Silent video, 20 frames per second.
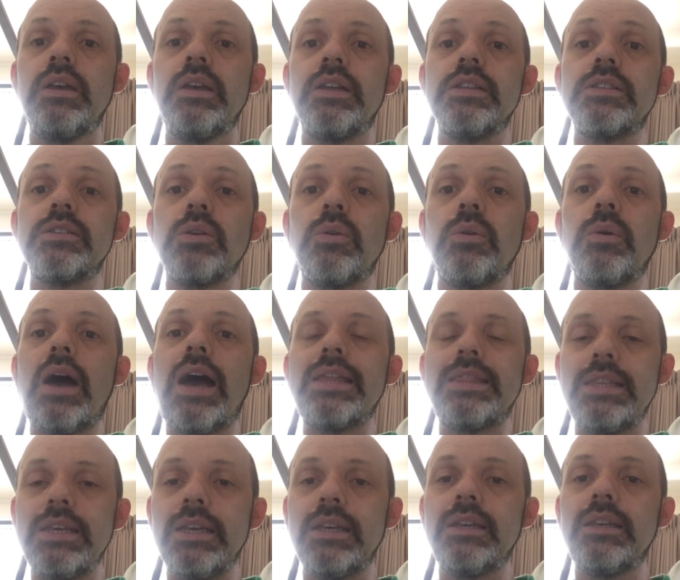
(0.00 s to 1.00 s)
And so I
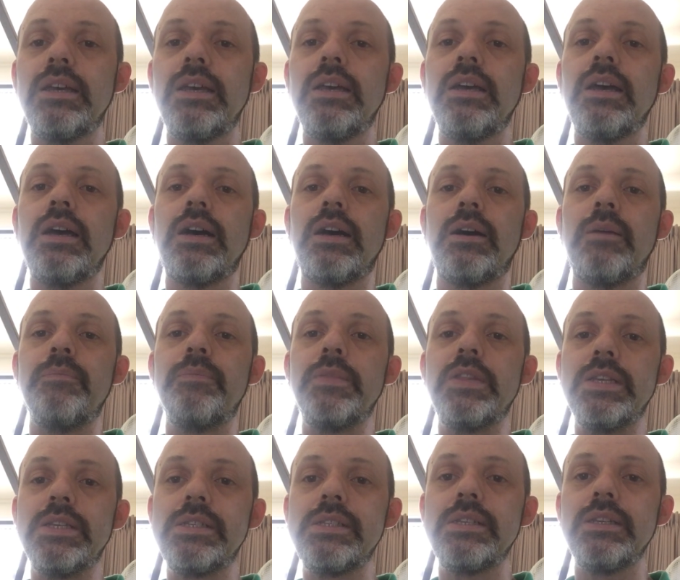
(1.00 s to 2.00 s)
think um,
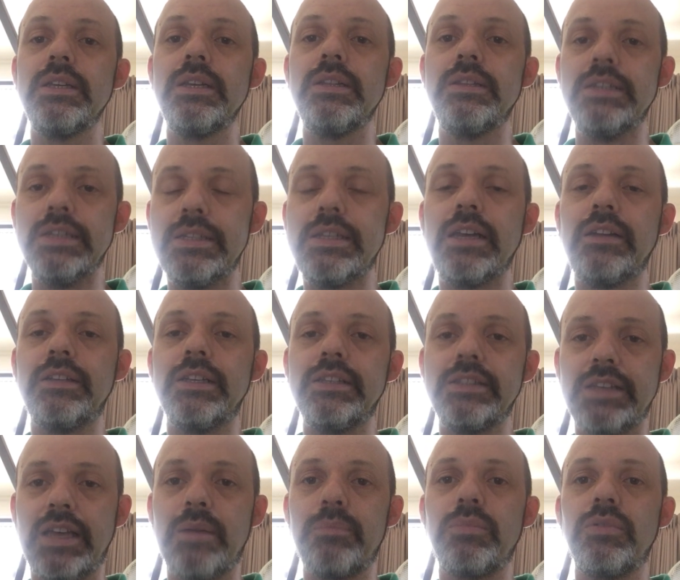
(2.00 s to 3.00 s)
this detailed
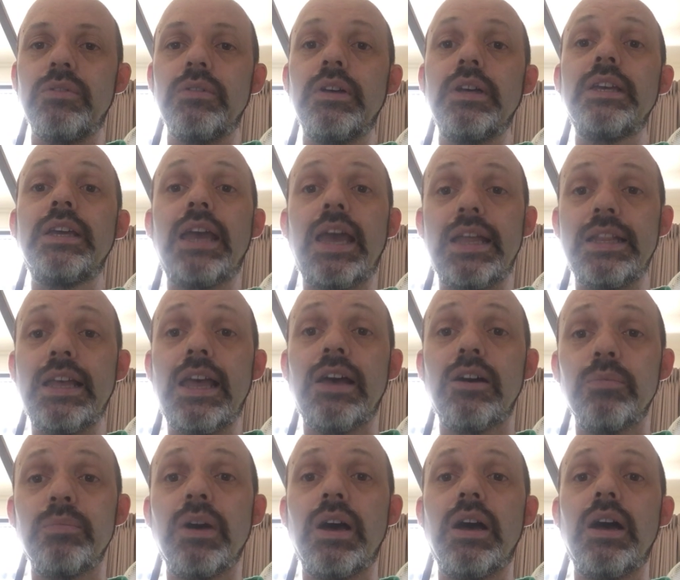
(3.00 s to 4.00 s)
example can
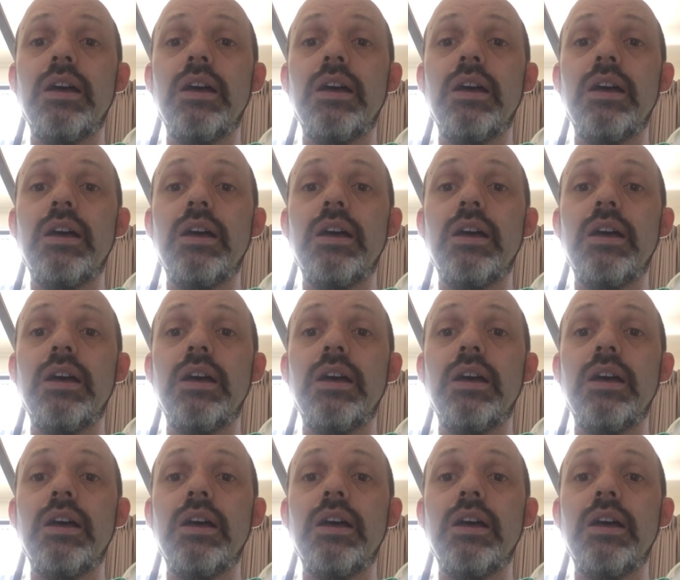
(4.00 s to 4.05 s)
help